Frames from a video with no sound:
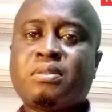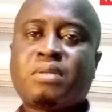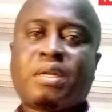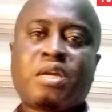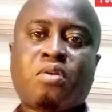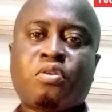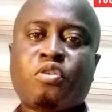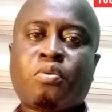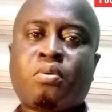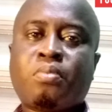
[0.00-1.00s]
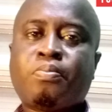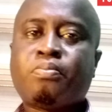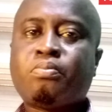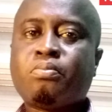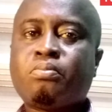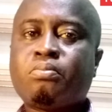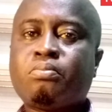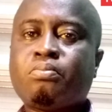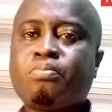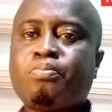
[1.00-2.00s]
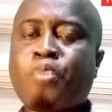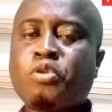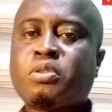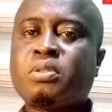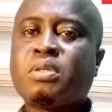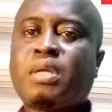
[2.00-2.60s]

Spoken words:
Click on your post,